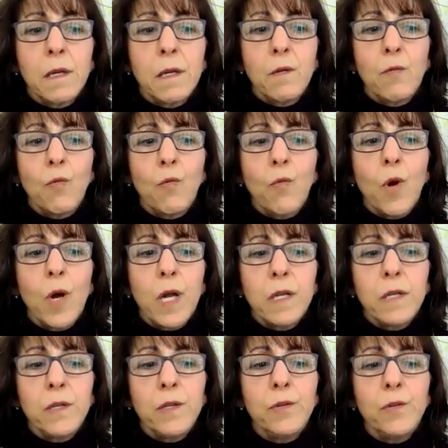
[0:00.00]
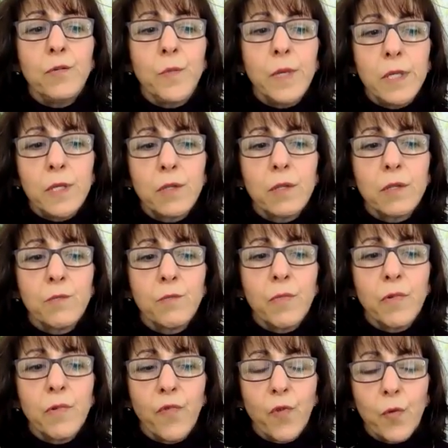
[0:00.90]
what you mentioned
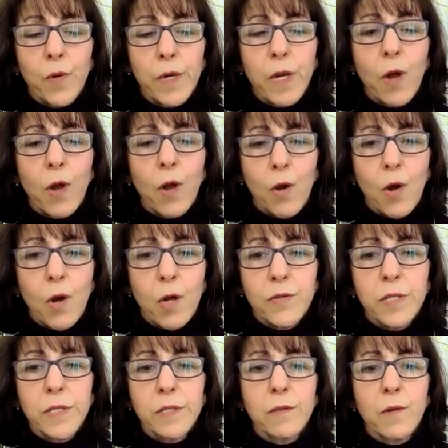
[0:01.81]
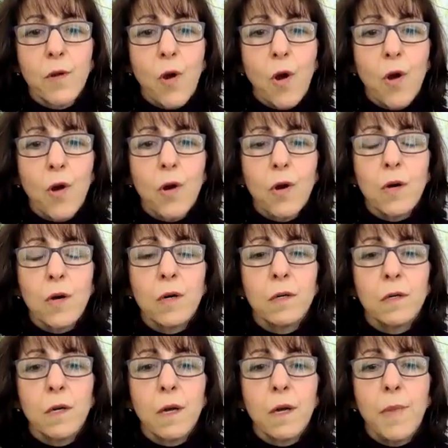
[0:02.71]
before we got on this
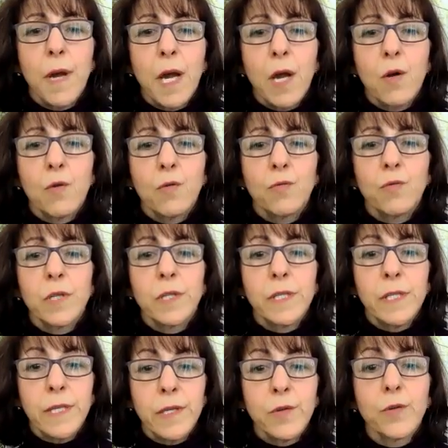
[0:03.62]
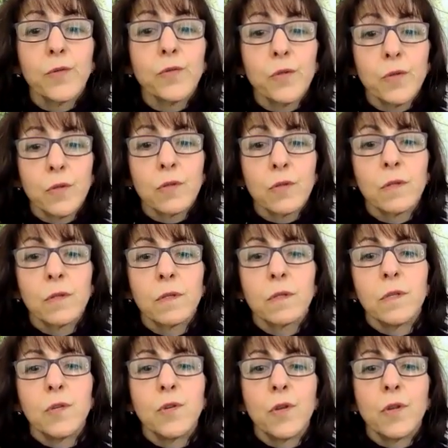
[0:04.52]
call about the tears,
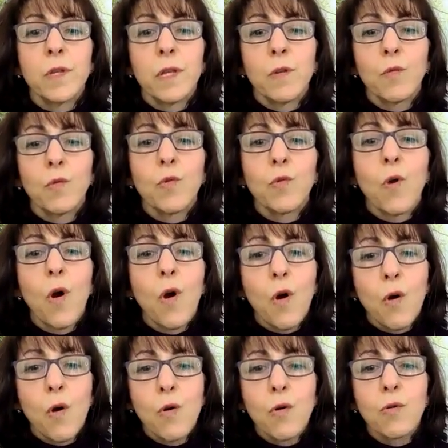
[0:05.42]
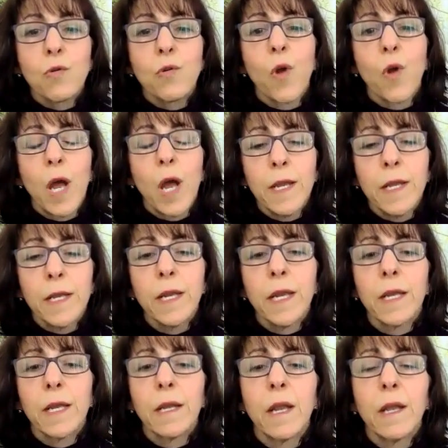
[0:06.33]
that we're all
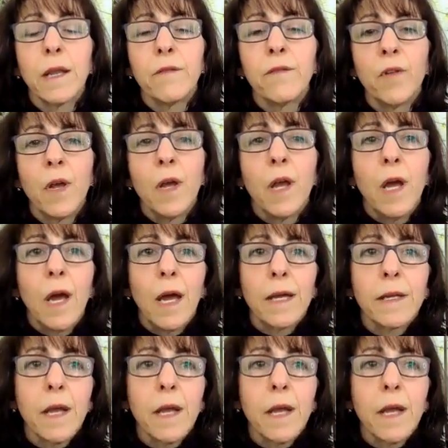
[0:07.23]
crying. And I